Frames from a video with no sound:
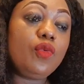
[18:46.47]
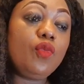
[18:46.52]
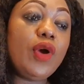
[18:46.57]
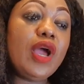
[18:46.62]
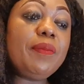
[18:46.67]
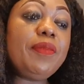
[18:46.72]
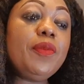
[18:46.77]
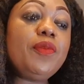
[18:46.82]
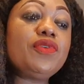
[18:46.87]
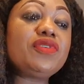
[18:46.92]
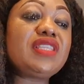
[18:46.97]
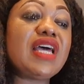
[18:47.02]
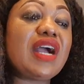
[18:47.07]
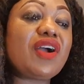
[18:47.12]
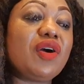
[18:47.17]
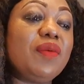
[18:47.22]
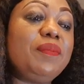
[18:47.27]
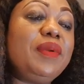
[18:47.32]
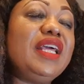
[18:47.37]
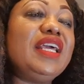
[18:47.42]
When people start
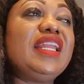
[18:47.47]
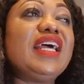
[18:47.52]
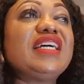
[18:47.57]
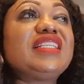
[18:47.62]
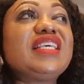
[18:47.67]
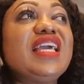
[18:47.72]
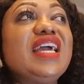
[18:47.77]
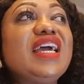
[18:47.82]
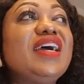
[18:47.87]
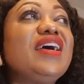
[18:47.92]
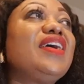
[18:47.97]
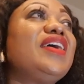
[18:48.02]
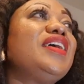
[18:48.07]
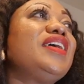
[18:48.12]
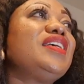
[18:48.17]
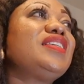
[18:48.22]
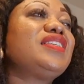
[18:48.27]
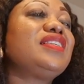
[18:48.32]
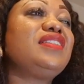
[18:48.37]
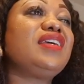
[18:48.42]
complaining and say, hey,
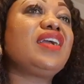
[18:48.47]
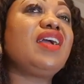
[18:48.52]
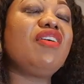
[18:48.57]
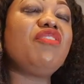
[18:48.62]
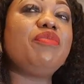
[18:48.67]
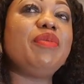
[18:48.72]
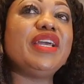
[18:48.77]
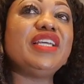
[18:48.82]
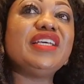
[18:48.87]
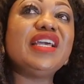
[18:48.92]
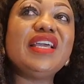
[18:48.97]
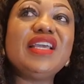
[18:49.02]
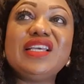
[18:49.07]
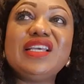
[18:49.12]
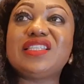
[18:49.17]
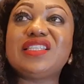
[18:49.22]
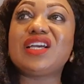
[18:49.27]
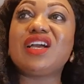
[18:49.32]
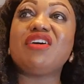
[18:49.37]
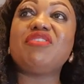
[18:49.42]
is it the government?
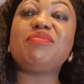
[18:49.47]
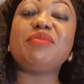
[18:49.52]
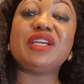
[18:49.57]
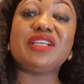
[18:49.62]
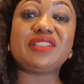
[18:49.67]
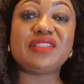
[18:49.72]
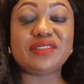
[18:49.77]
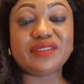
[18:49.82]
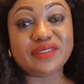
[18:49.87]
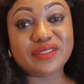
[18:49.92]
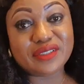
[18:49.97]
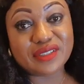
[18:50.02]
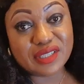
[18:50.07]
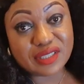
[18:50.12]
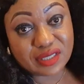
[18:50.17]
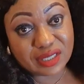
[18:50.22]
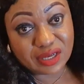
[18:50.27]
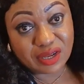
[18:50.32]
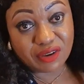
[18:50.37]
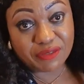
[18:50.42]
Is the government? Is
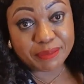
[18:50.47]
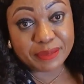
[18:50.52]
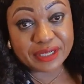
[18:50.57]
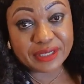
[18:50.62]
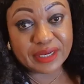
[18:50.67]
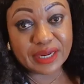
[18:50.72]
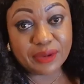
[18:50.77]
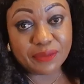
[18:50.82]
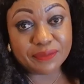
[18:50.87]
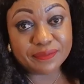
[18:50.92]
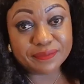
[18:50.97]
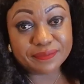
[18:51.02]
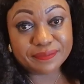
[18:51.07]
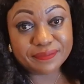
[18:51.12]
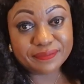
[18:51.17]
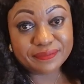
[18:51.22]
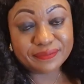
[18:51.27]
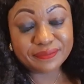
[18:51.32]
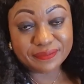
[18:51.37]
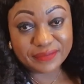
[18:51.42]
this the government now?
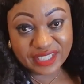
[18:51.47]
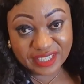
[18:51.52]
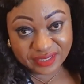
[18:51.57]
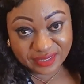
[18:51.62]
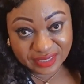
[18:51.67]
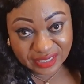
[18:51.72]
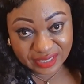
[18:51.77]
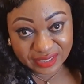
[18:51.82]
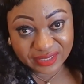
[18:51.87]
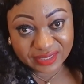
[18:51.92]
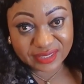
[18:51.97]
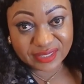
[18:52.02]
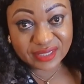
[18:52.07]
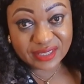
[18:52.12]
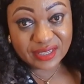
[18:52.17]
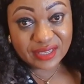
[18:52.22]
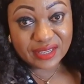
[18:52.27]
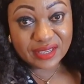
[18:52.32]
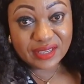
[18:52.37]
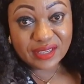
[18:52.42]
Is
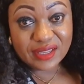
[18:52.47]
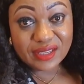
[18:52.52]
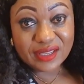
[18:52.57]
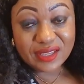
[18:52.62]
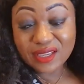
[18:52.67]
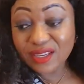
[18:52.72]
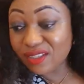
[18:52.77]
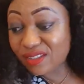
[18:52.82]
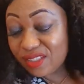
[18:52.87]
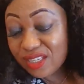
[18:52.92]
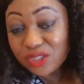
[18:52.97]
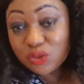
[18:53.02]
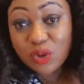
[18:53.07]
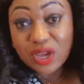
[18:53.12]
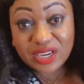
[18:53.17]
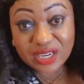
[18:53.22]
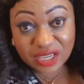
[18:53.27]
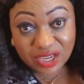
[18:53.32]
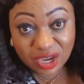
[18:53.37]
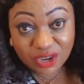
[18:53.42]
this
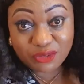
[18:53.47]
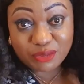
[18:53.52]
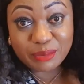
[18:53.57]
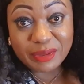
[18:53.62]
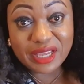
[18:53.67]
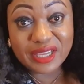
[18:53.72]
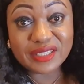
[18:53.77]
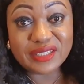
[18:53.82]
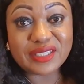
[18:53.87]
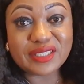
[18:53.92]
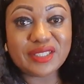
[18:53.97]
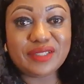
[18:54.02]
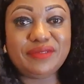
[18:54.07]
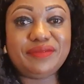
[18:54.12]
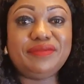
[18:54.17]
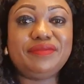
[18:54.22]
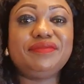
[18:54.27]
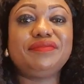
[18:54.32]
one the government?